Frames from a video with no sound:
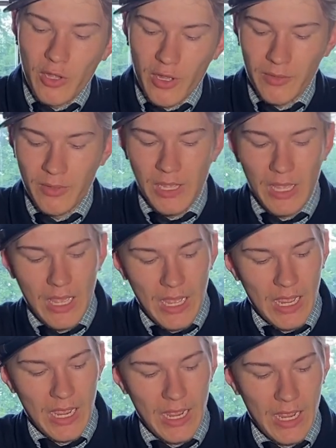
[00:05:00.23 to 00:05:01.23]
on,
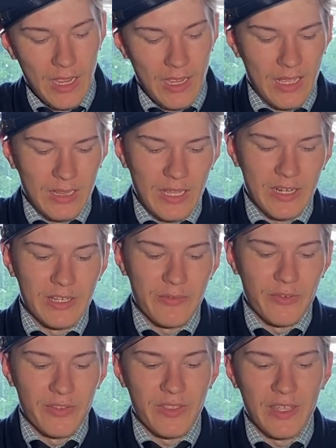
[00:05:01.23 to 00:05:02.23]
a lot of
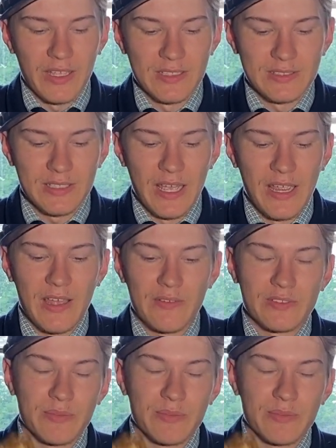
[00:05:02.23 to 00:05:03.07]
different things. I have